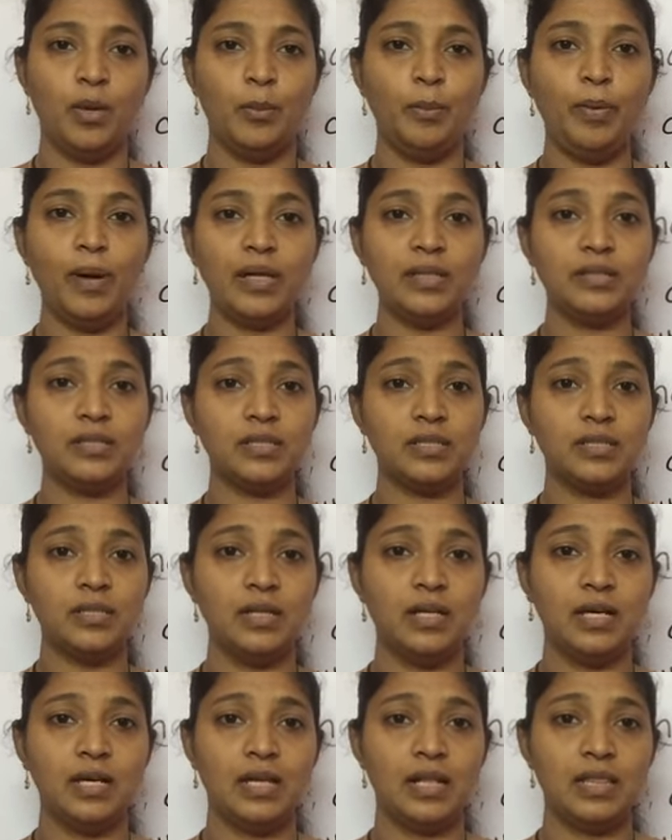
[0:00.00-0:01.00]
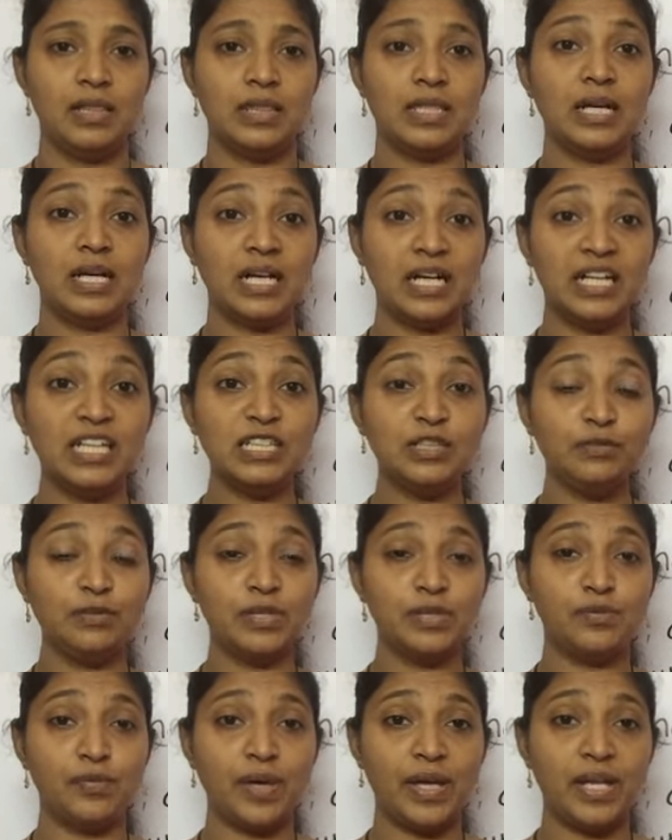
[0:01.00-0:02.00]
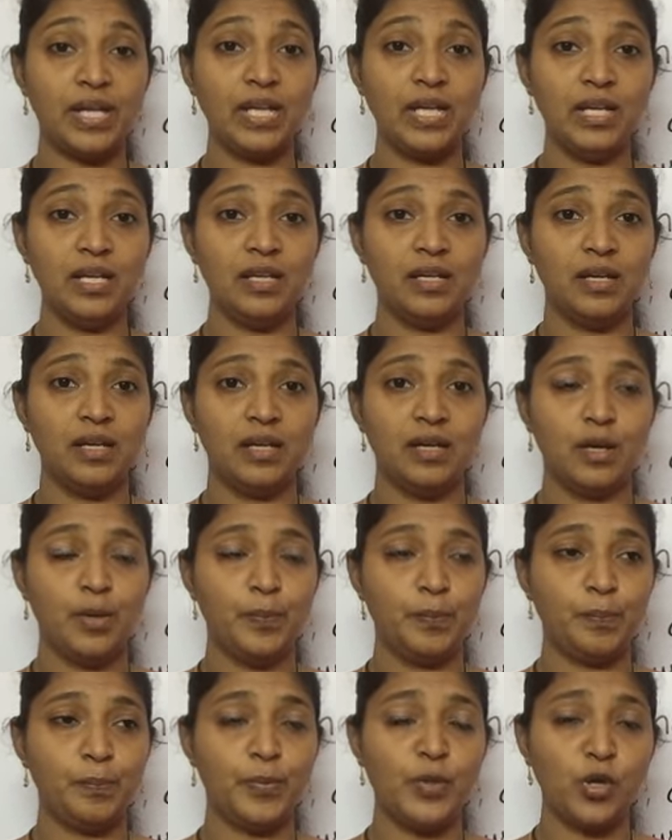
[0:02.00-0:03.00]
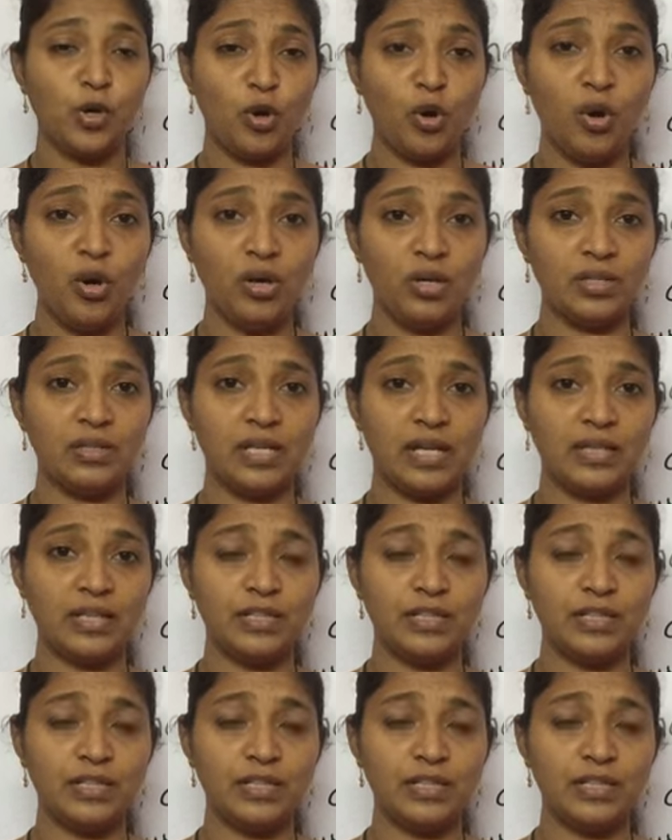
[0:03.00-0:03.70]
But the earth was very pure then.